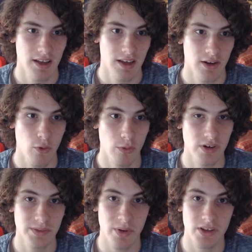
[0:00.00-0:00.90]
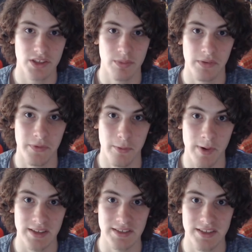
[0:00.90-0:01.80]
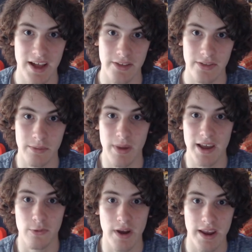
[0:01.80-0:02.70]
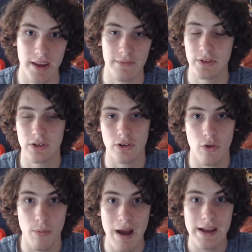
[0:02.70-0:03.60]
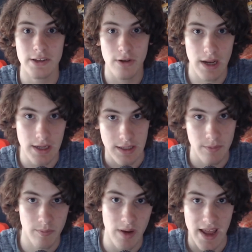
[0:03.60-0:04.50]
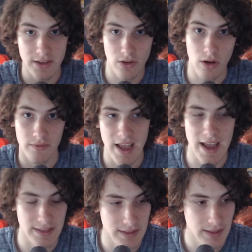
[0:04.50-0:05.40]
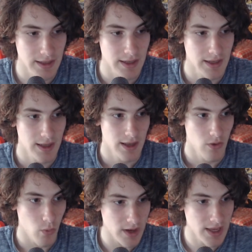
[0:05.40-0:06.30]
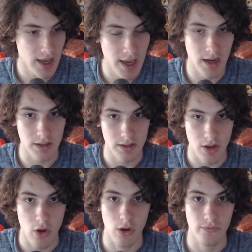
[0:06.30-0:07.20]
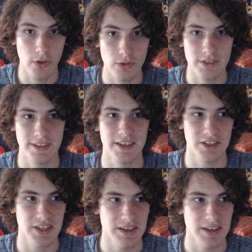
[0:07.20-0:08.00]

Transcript: who were responsible for Rin's death, and by the way, if you don't know, Madara planned all of that, when he killed all of those ninja,